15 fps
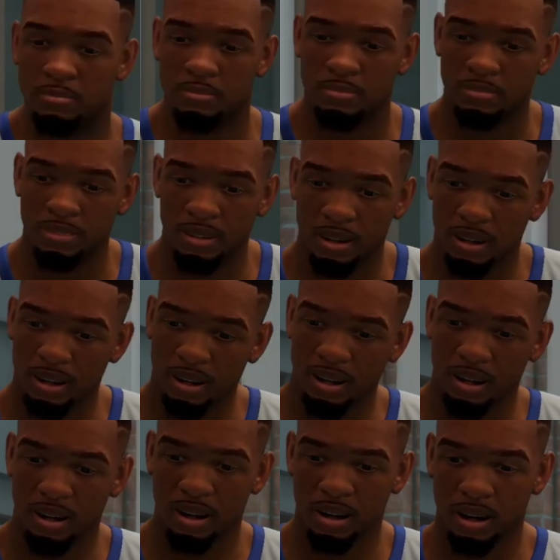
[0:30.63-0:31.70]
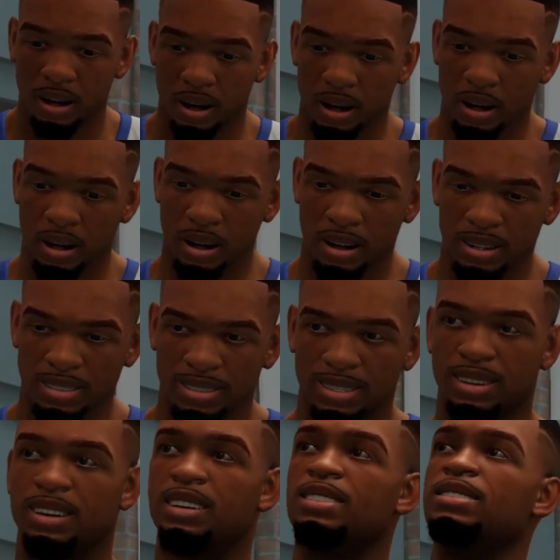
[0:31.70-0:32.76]
kidding aside, you're the starter.
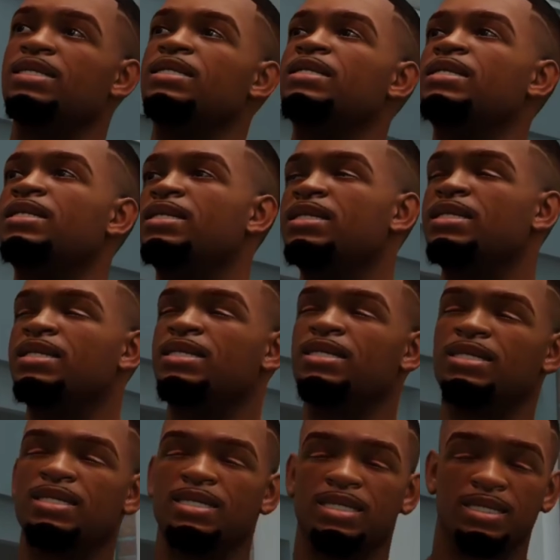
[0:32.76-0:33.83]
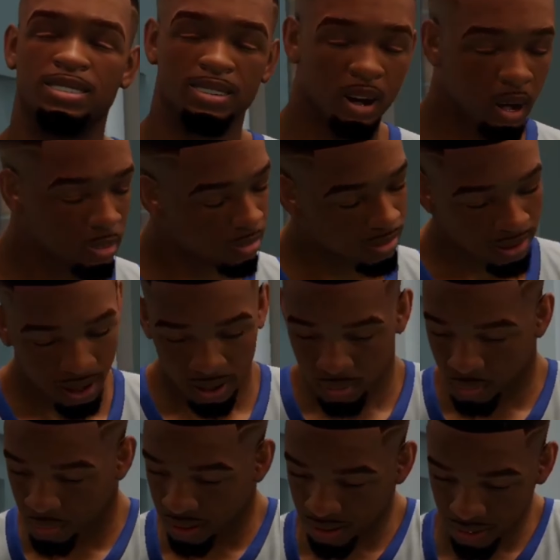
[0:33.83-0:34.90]
Yes. Are you ready? Yo, look,
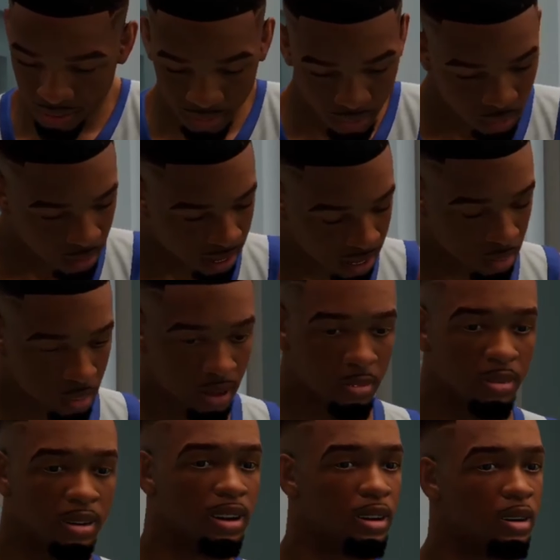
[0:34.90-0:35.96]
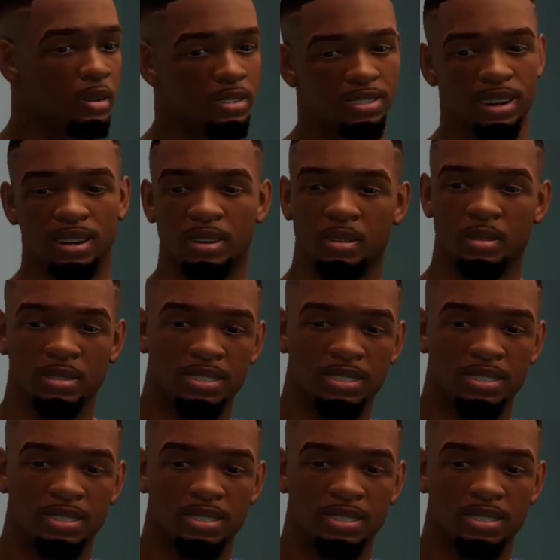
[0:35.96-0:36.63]
I'm ready. This is what I do. I'm ready to go out there, show the